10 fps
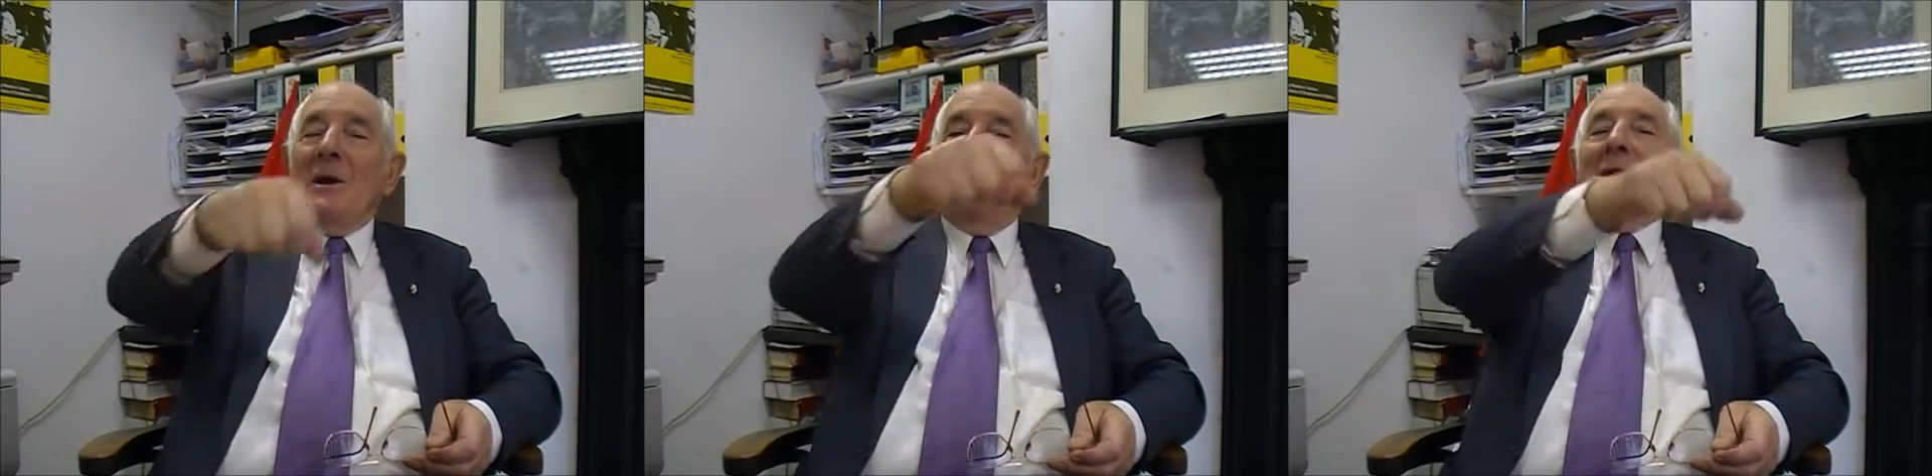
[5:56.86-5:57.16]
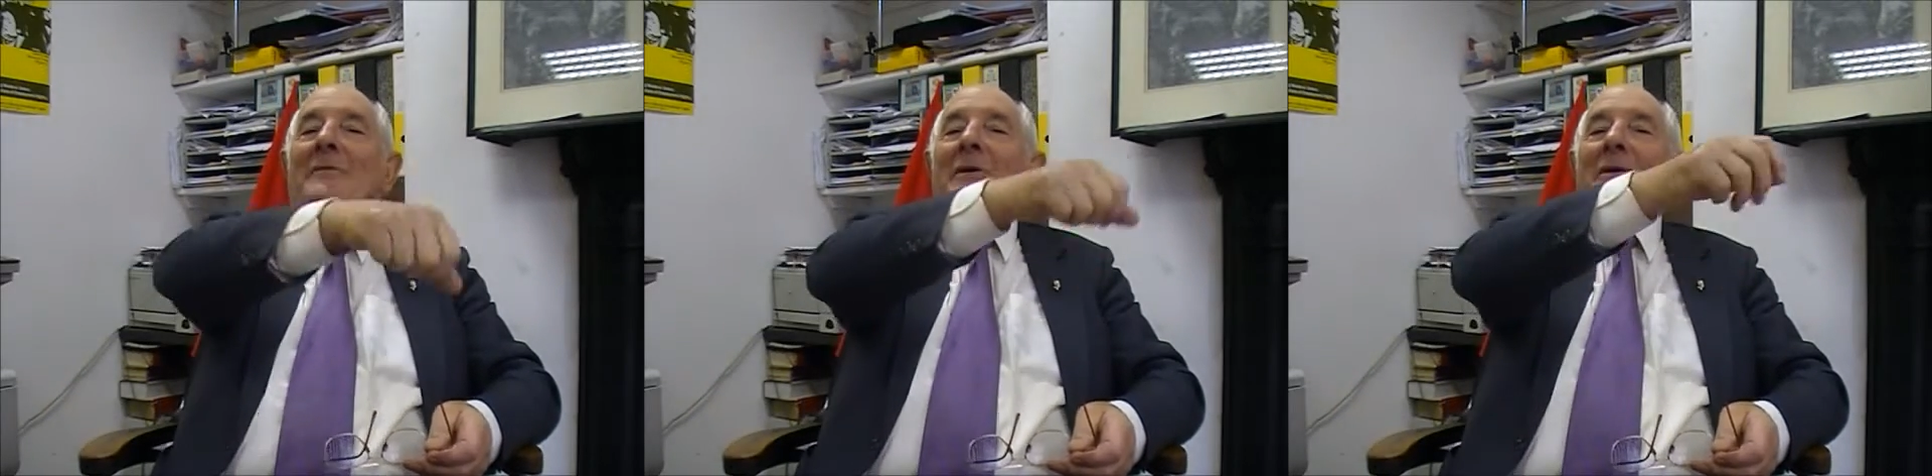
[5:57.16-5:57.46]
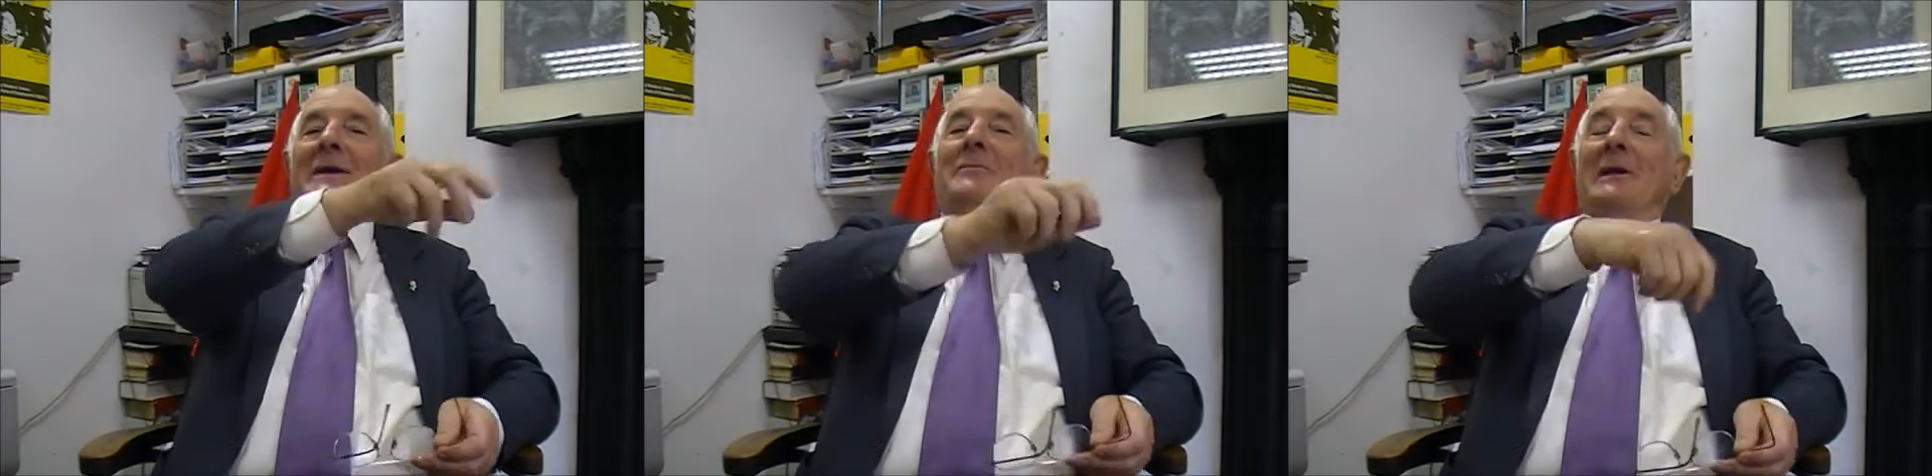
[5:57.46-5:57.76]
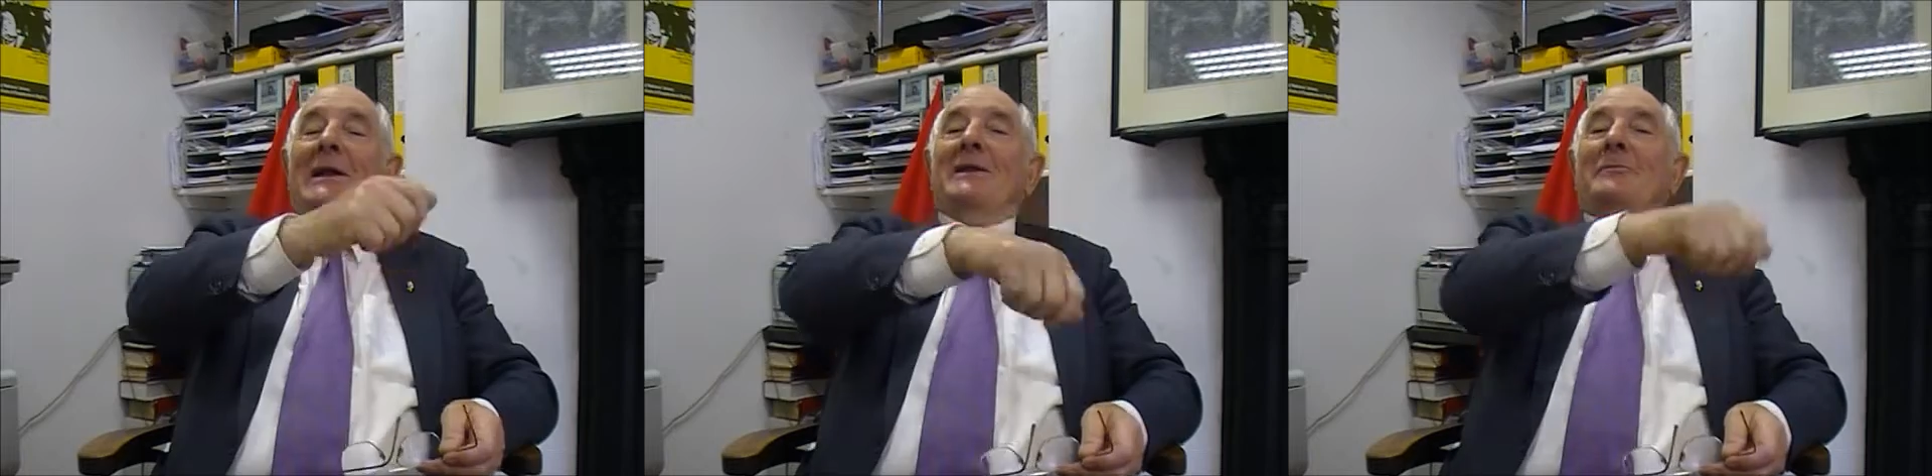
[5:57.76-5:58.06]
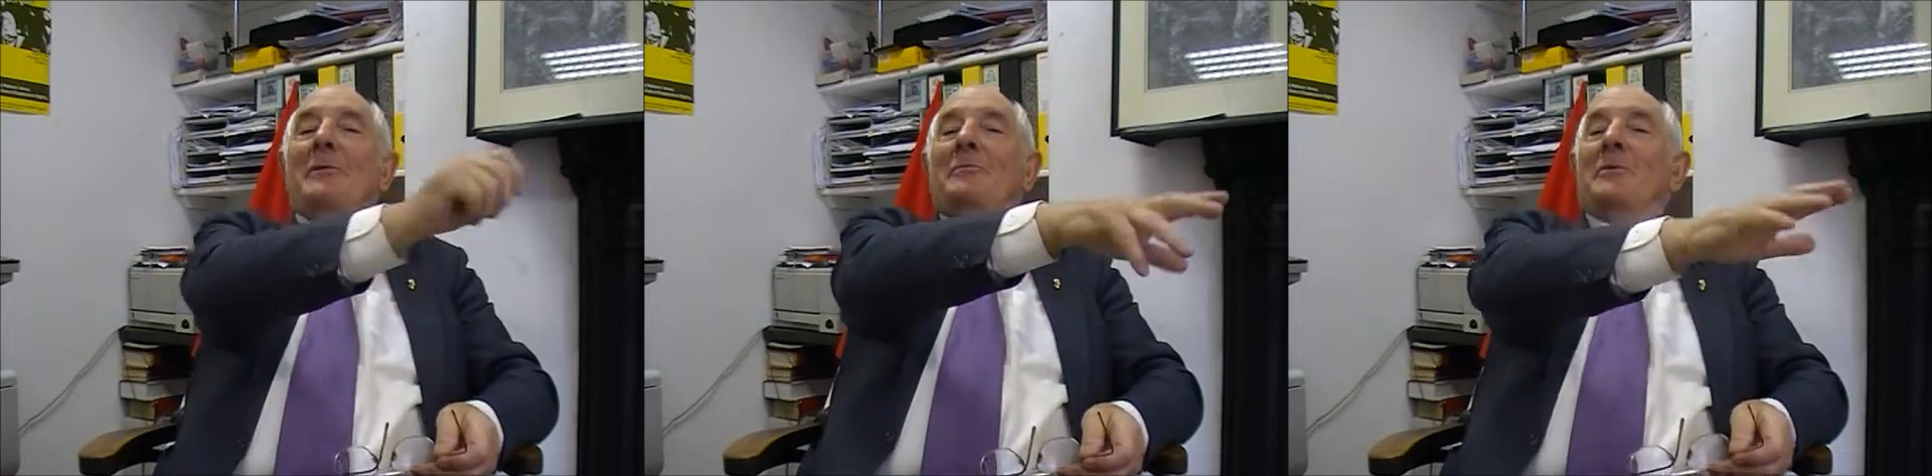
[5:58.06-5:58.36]
And then we'd light
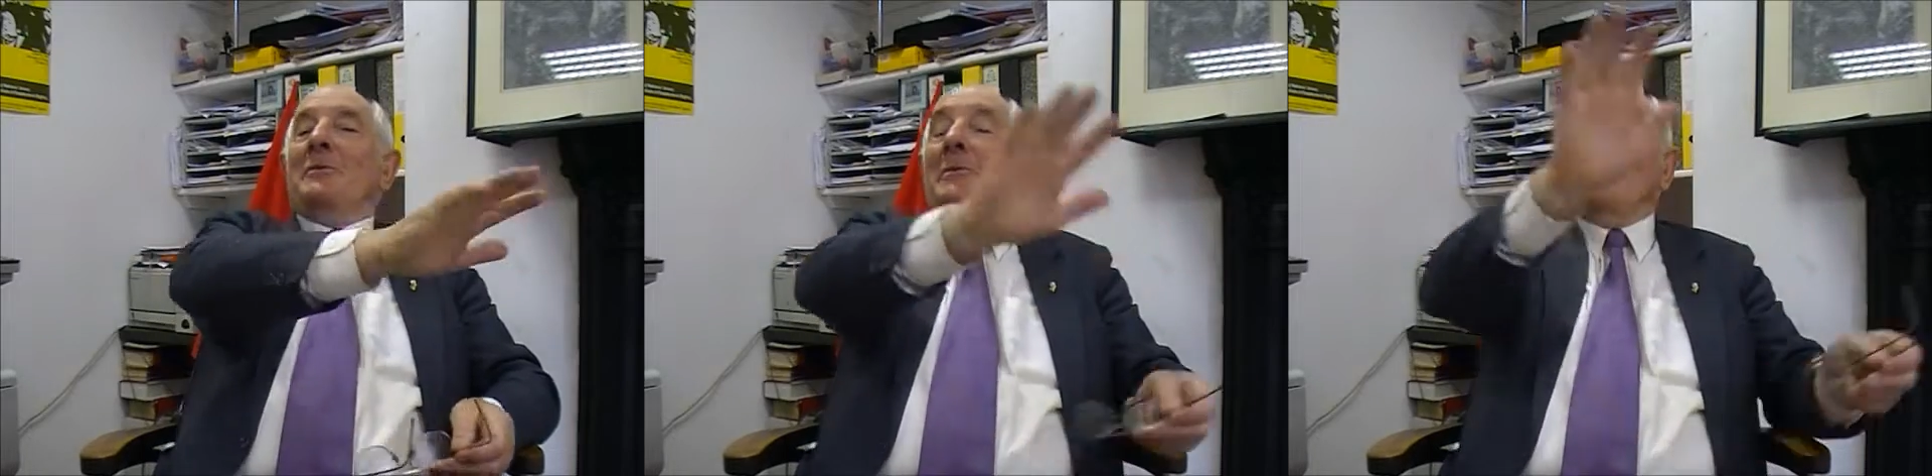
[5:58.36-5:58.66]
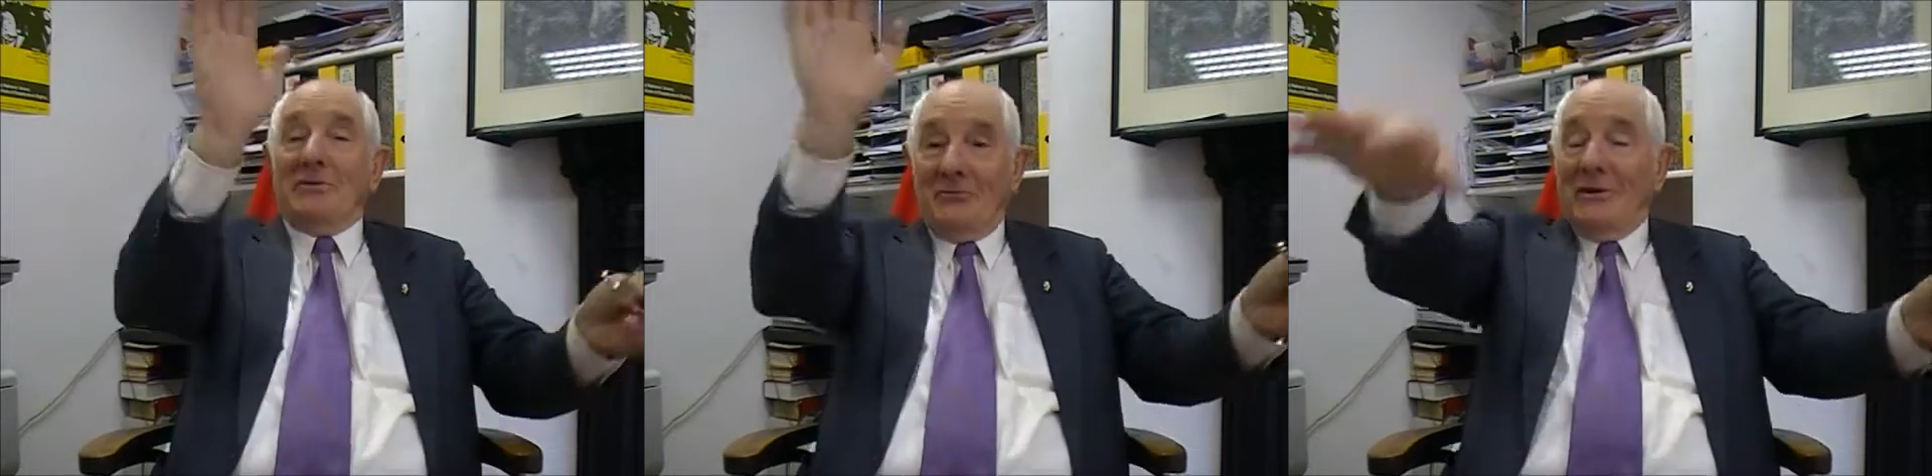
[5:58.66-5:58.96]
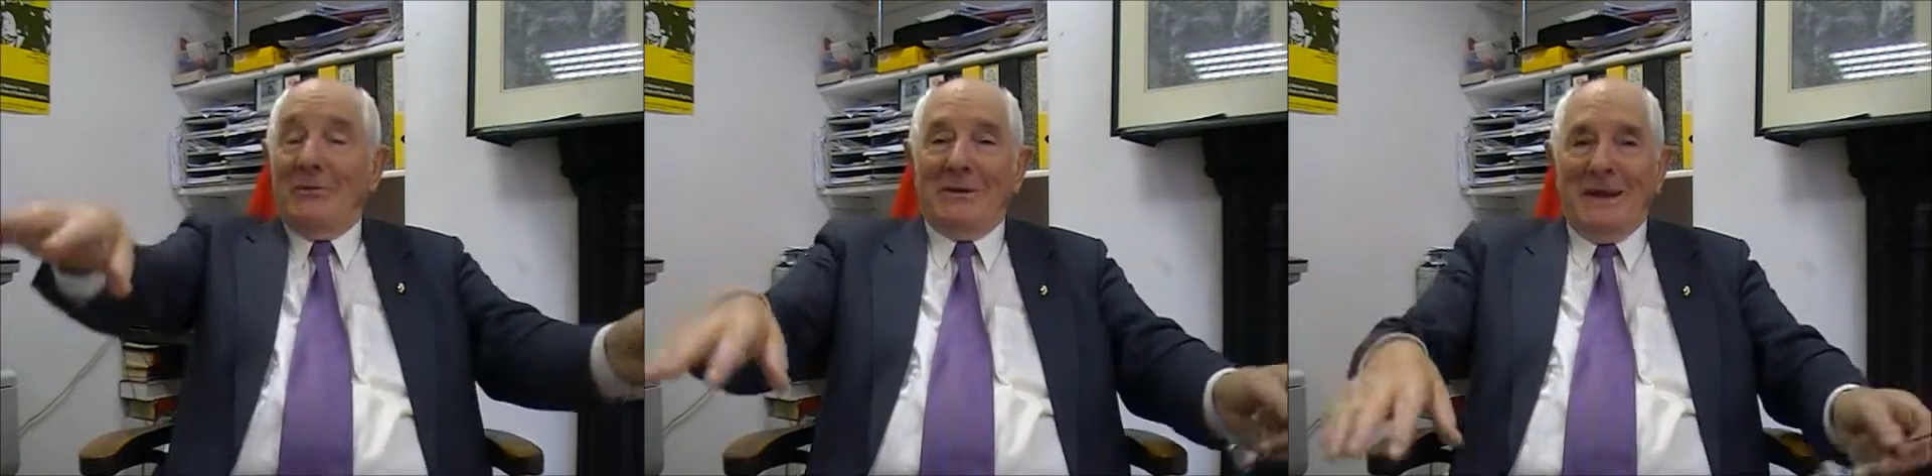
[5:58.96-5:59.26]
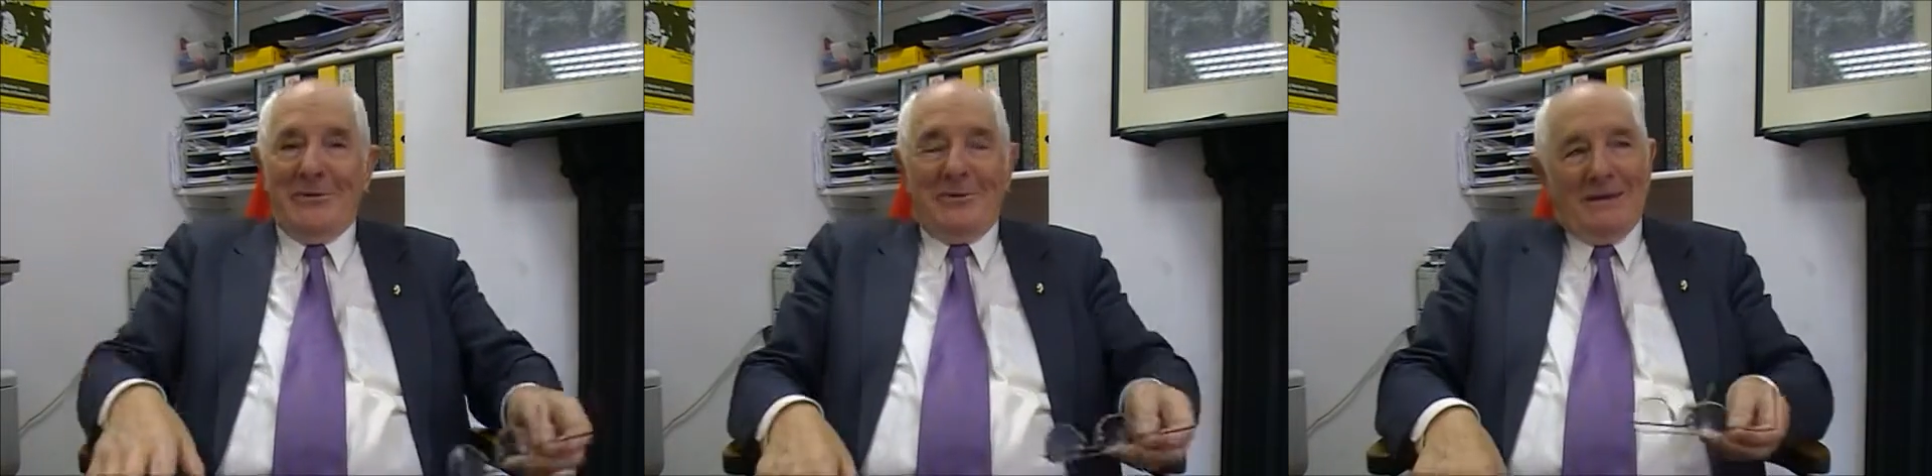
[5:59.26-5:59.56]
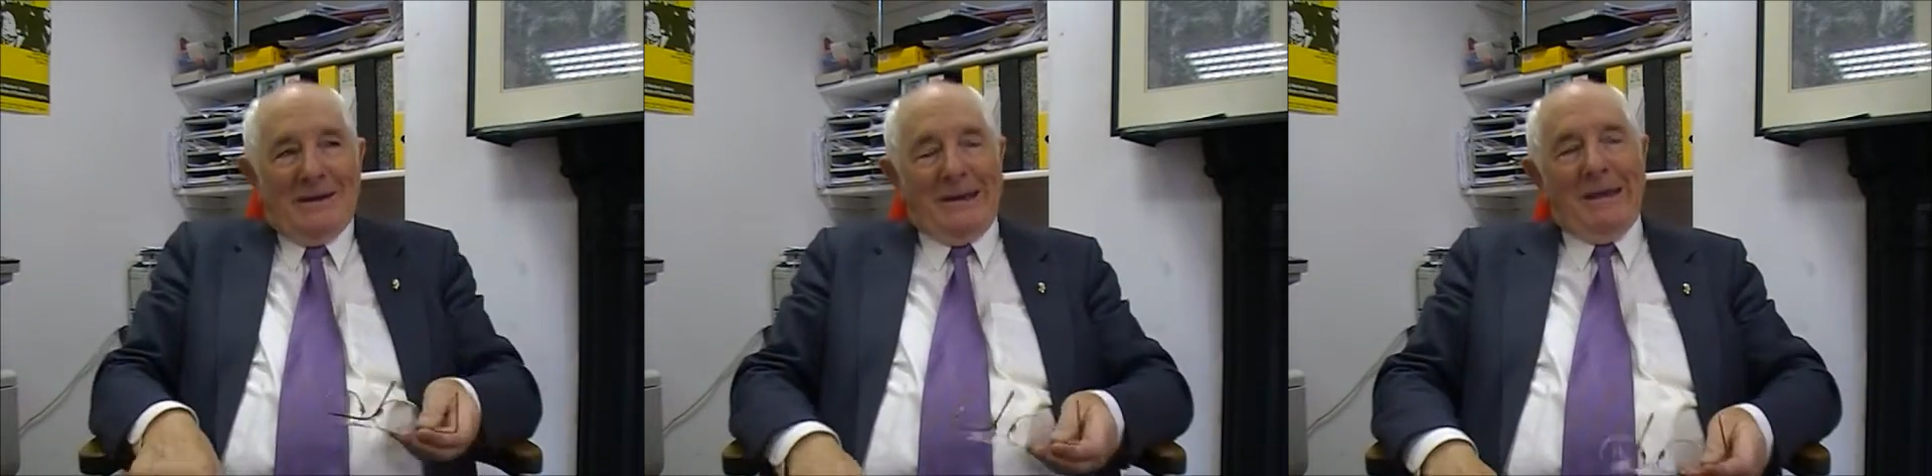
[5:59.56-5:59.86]
them up and put them on the tree went down.